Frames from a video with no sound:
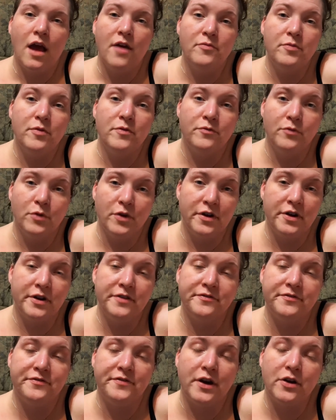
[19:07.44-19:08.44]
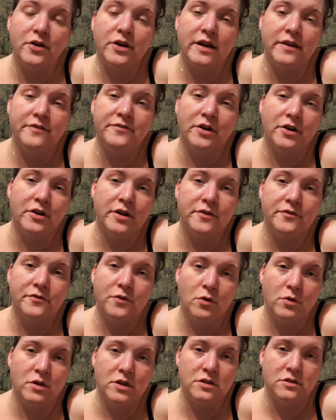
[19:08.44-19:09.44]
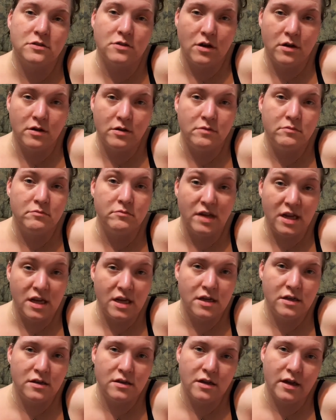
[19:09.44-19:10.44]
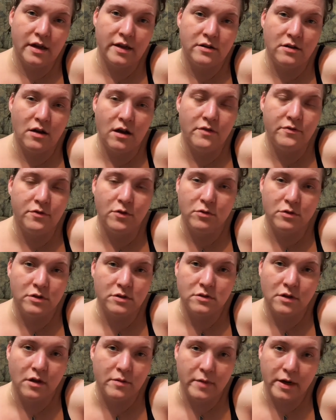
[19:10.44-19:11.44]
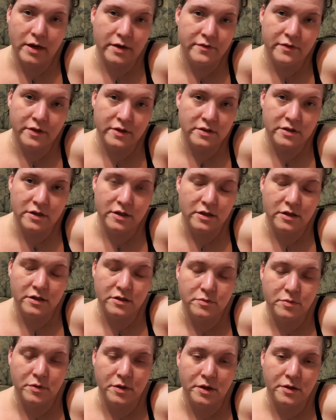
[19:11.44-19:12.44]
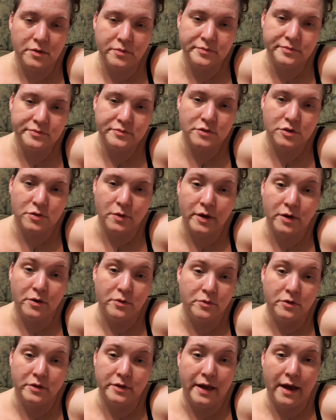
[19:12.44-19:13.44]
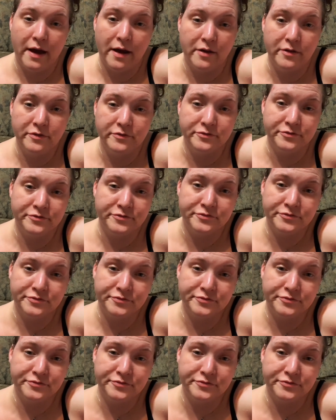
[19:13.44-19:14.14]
very, very, very focused on me and not focused on manifesting an SP. So I don't really have,